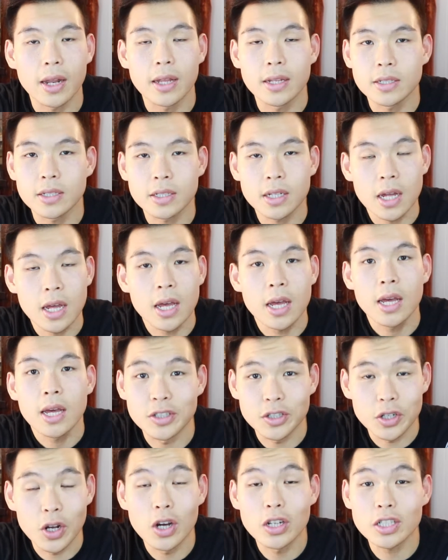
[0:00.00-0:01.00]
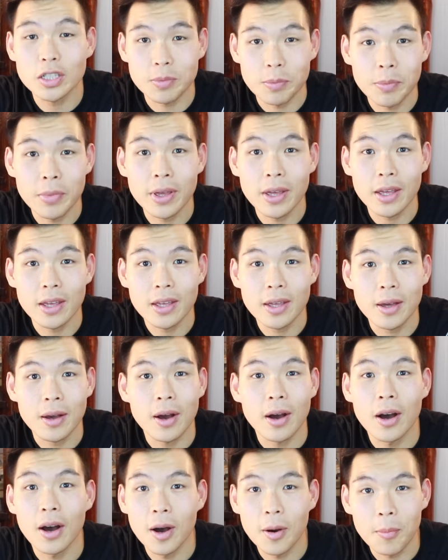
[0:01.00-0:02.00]
It's just me
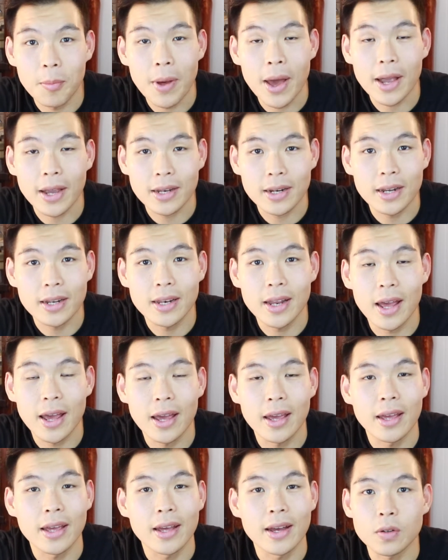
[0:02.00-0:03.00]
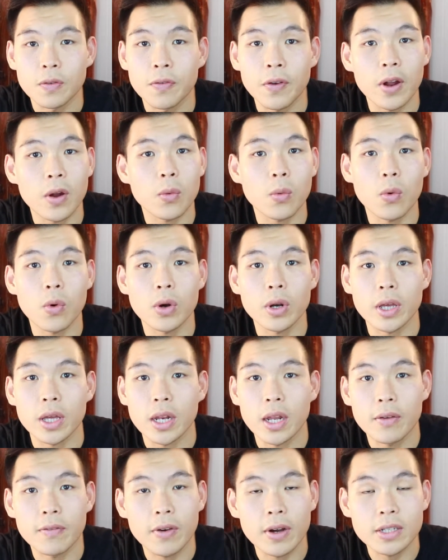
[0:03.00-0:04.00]
back in the day. So fair warning,
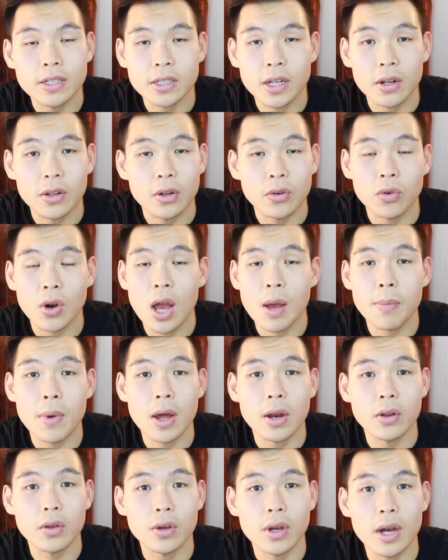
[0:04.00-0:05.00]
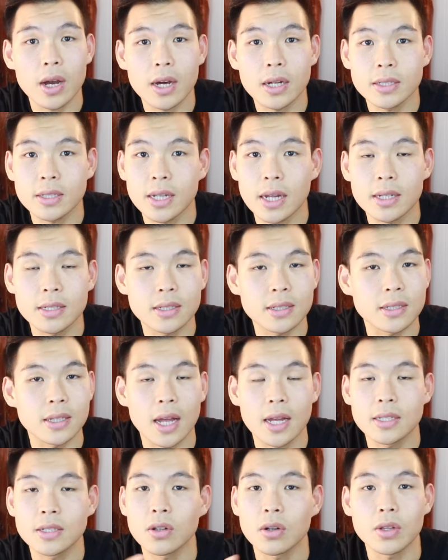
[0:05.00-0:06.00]
and if I scare the crap out of you guys,
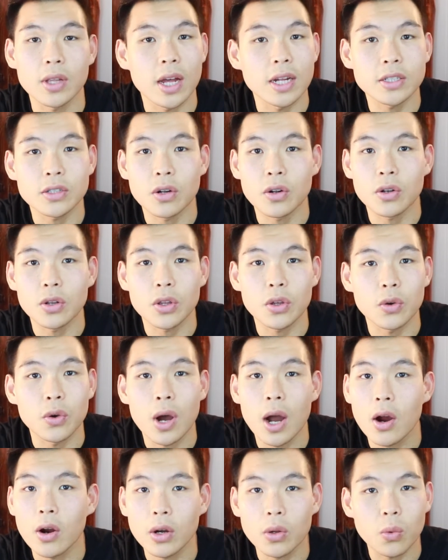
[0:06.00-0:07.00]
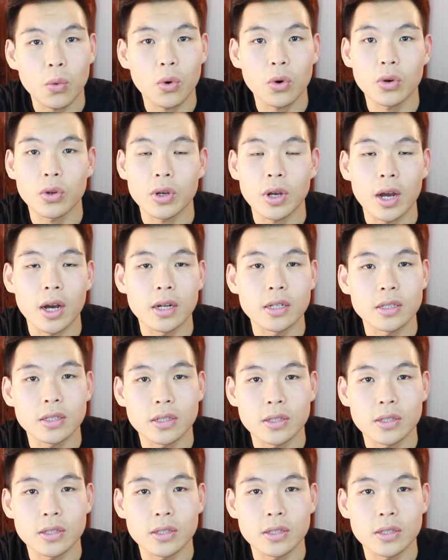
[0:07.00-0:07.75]
that's on you. I already warned you guys.